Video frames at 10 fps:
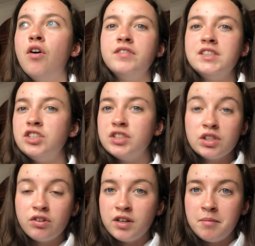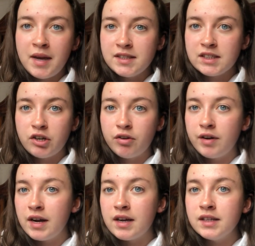obviously she's got an amazing
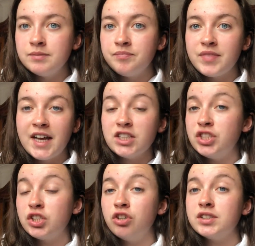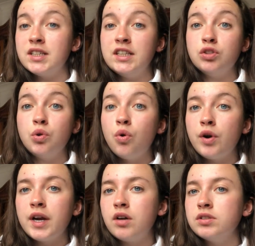career and she's constantly
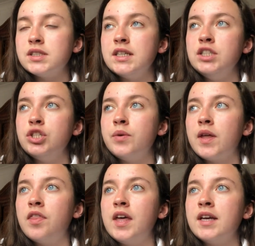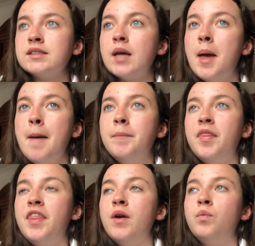touring, constantly doing things,
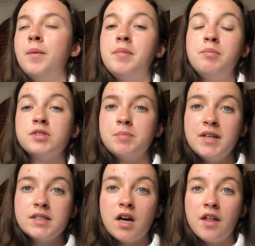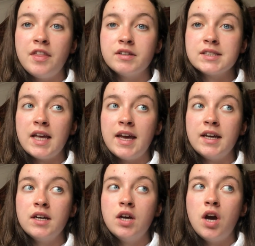but then when people speak to her, they'll
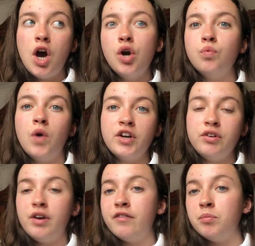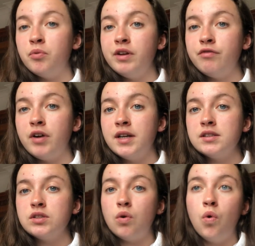say, oh, why don't you have a
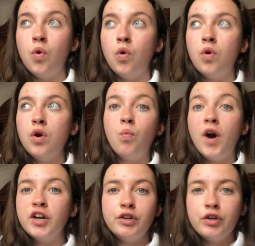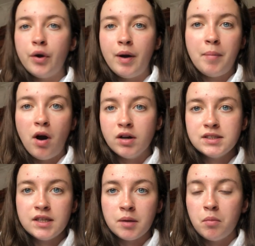boyfriend? Or why don't you go out
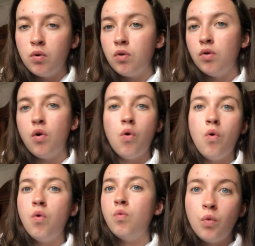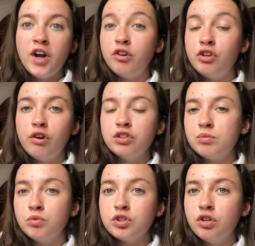partying more? Or why don't you go to
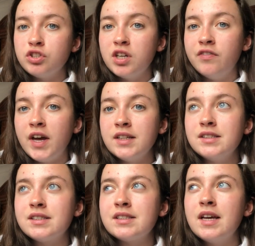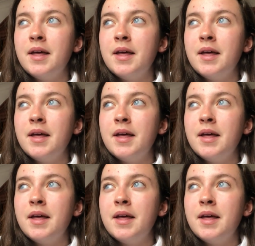more social events?